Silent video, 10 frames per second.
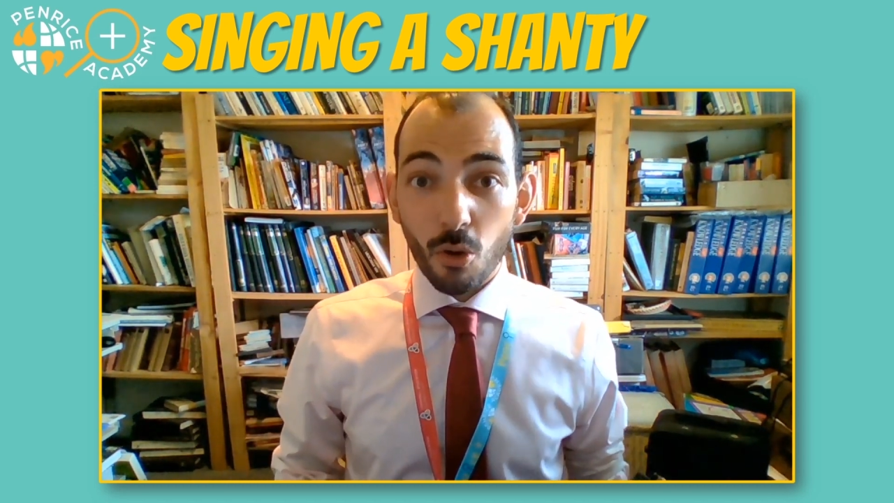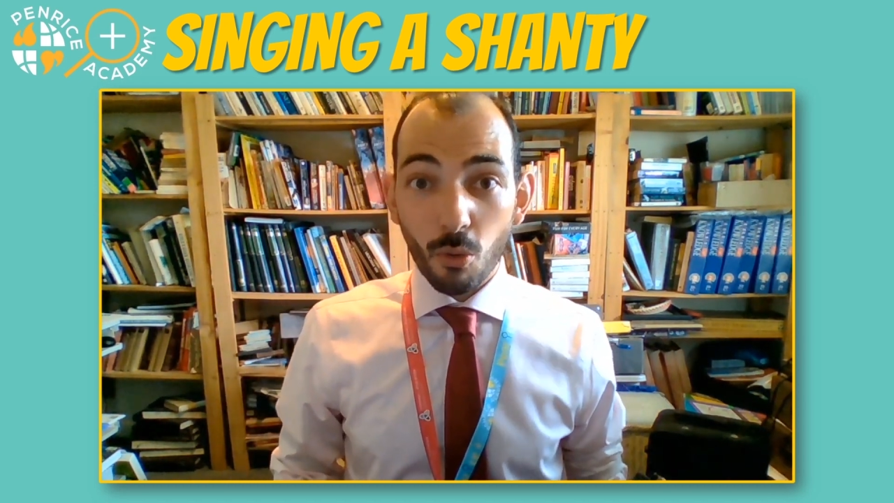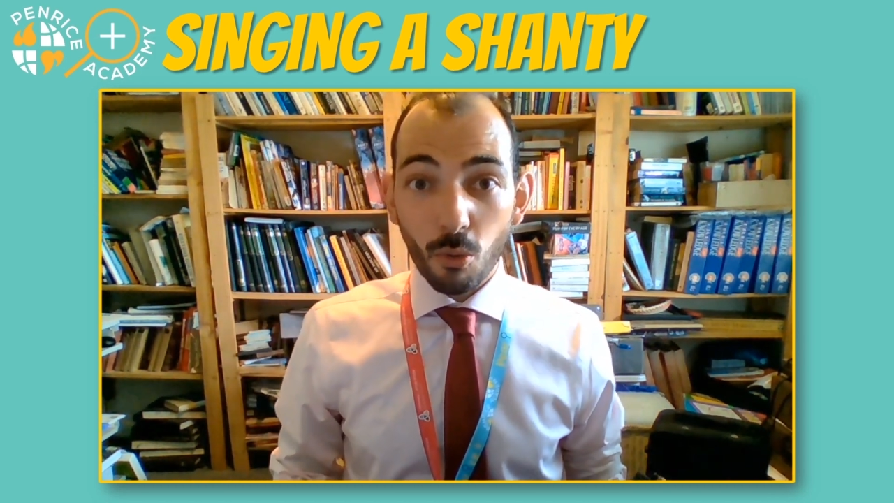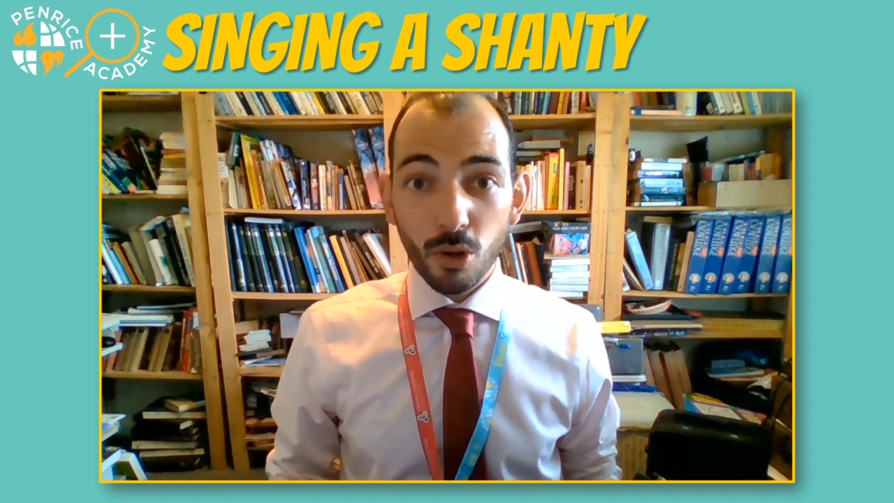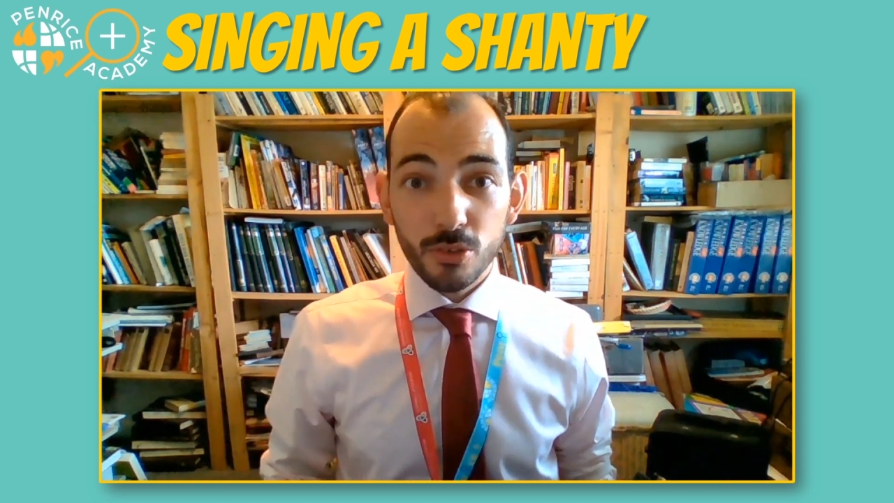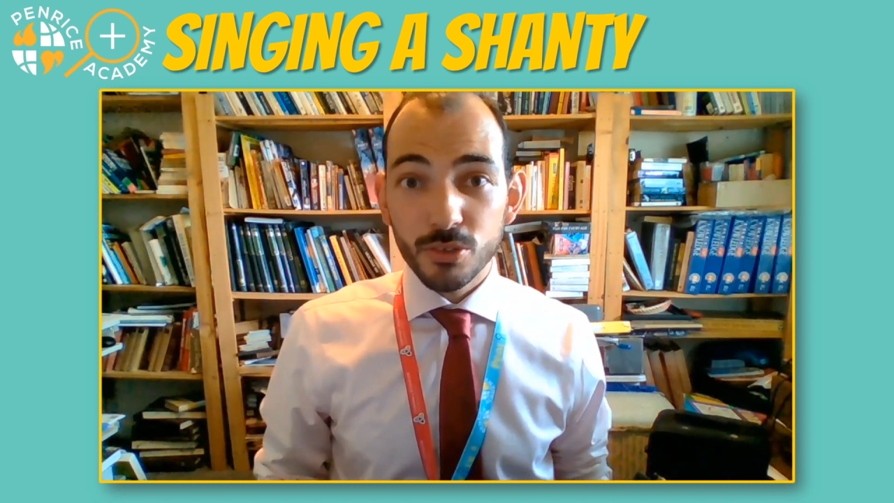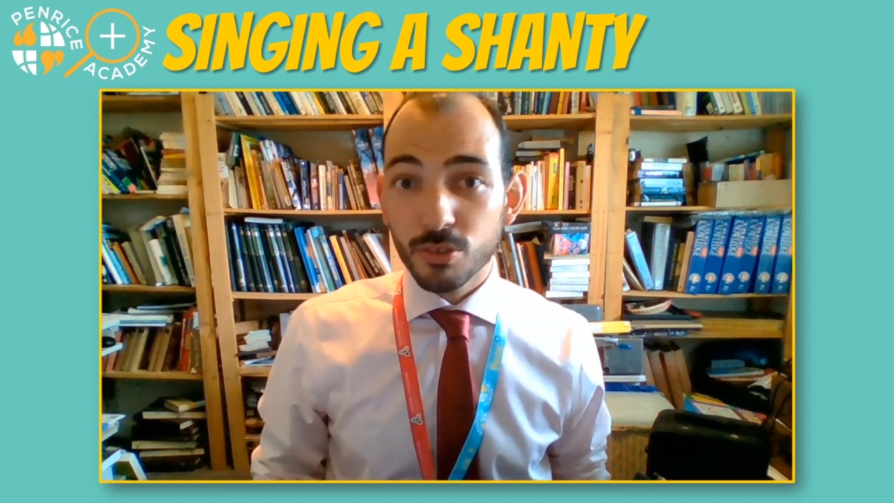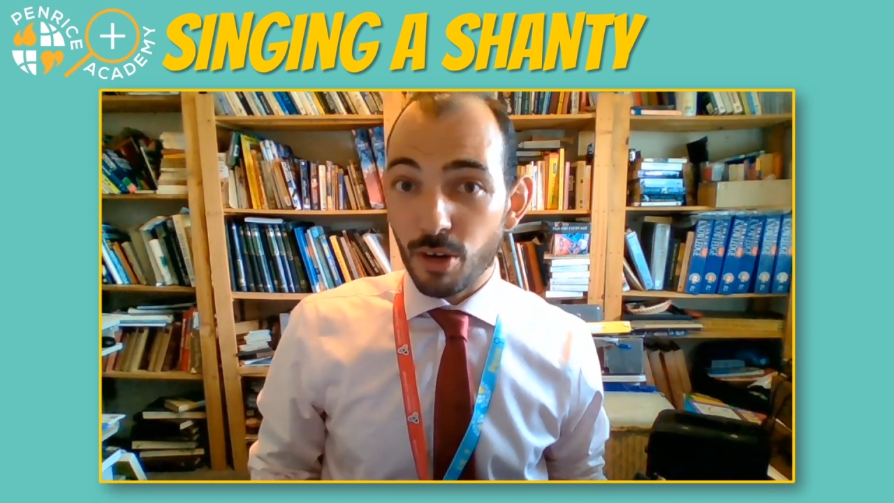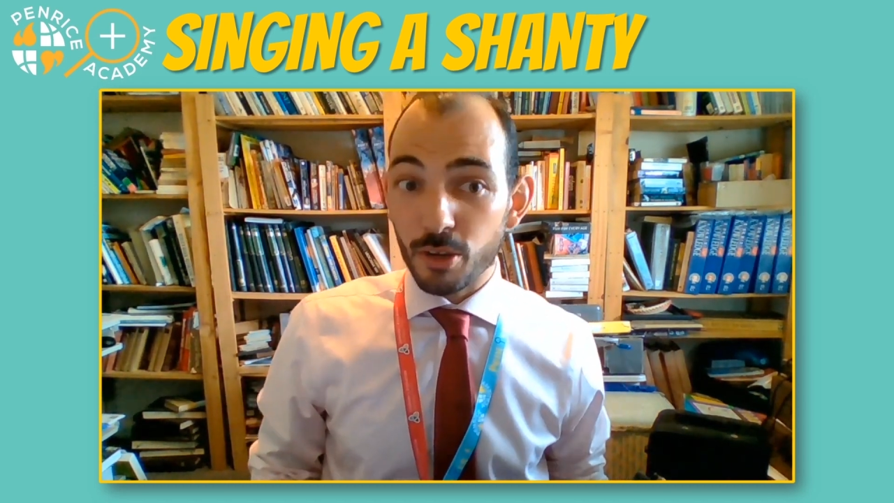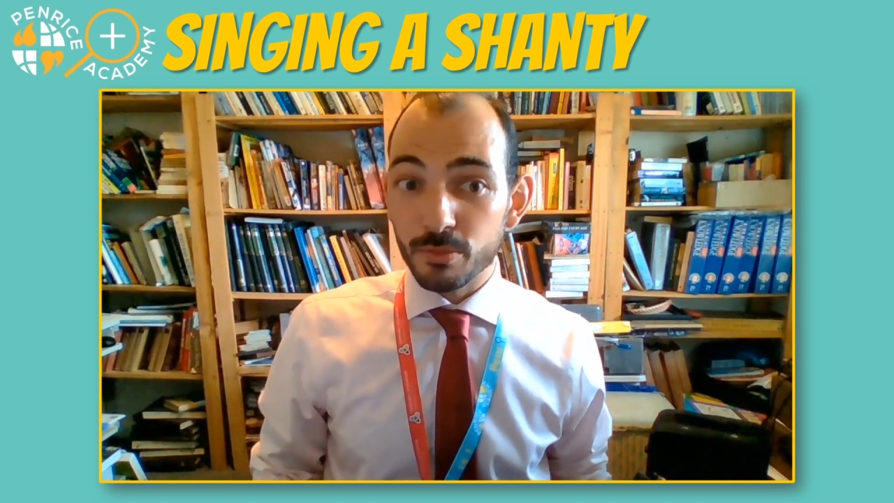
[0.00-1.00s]
all on
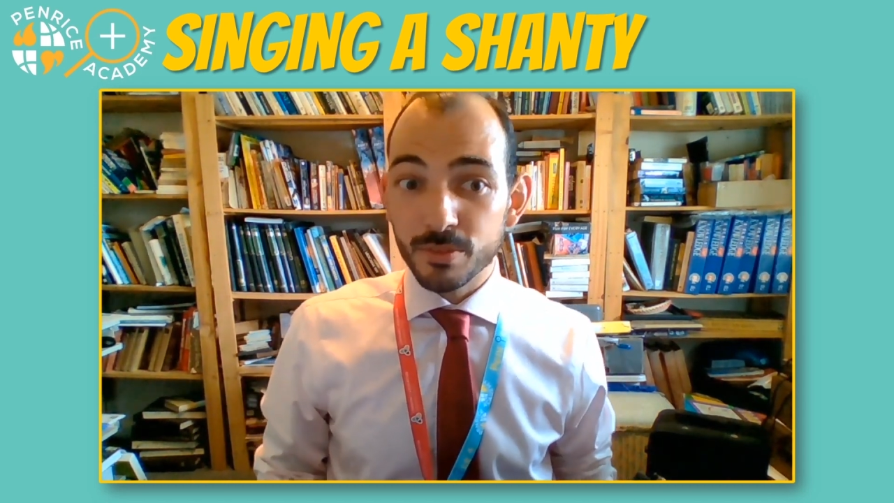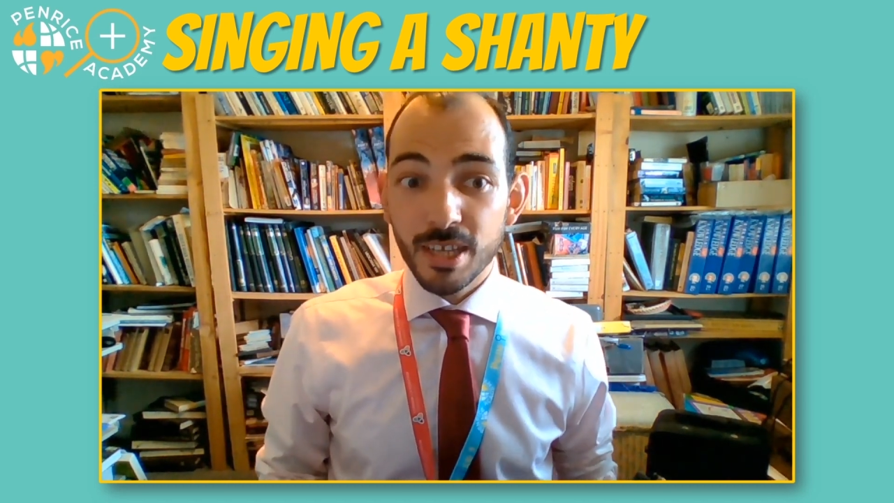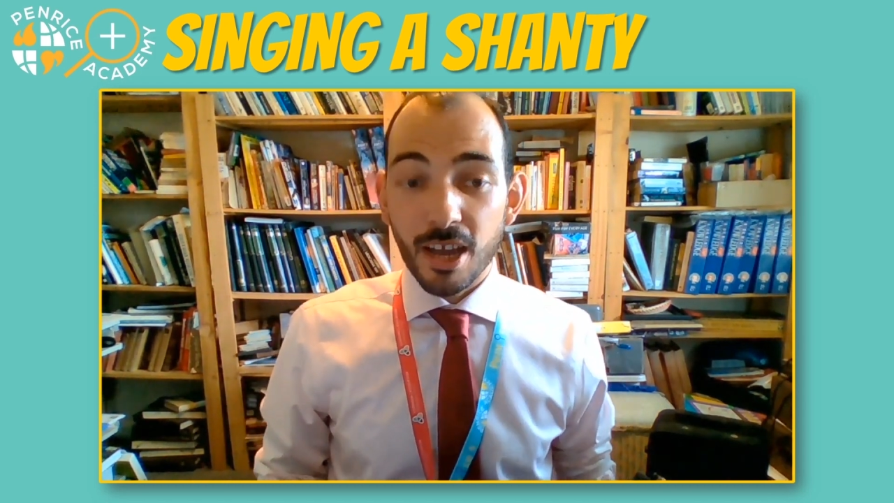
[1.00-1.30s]
your own.